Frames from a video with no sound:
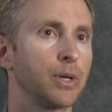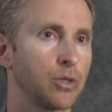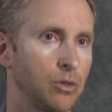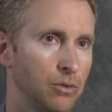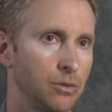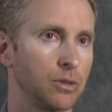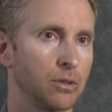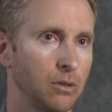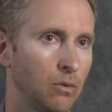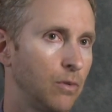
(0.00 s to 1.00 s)
pictures
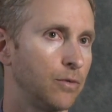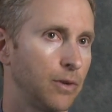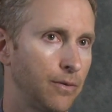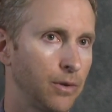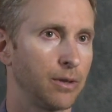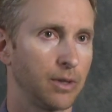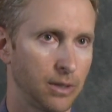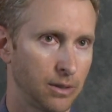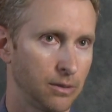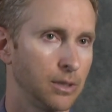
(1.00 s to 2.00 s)
and go over
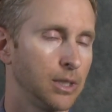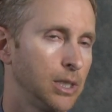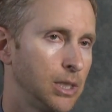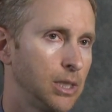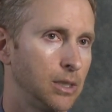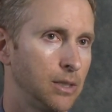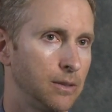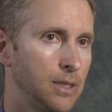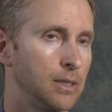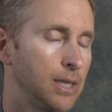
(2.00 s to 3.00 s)
everything in
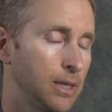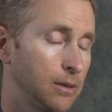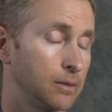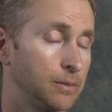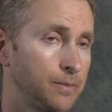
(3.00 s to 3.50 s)
detail.